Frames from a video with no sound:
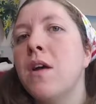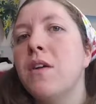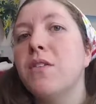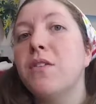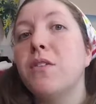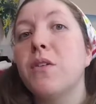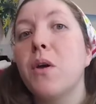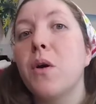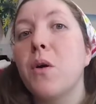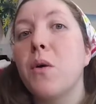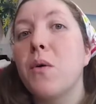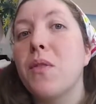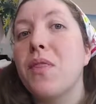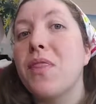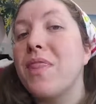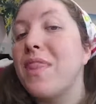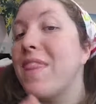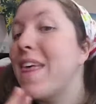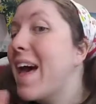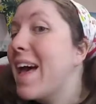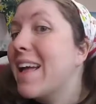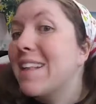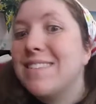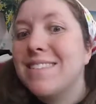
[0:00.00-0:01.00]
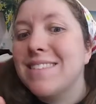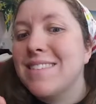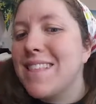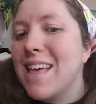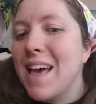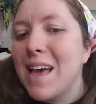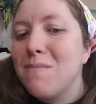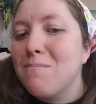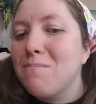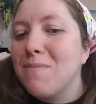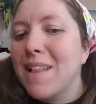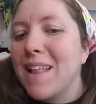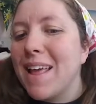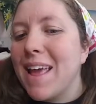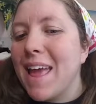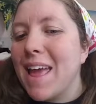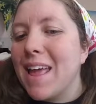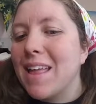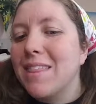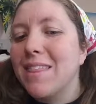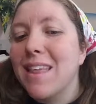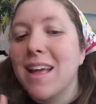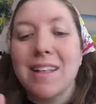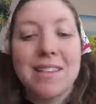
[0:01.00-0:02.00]
So that's that
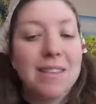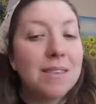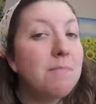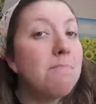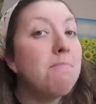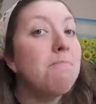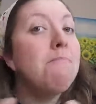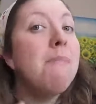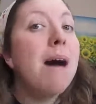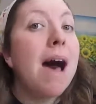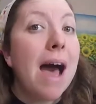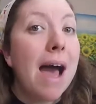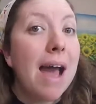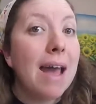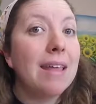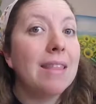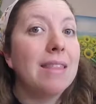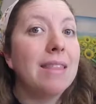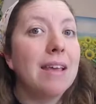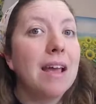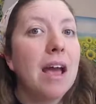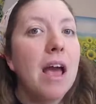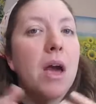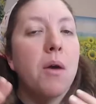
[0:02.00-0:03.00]
plan. That's my thing.